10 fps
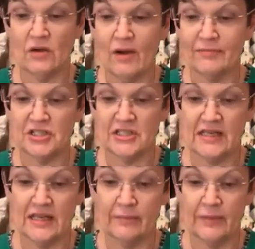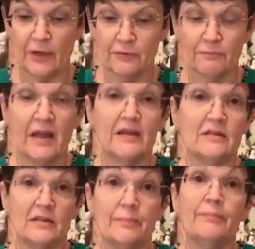so I'm just getting both
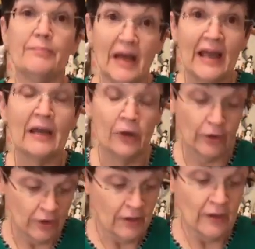the pair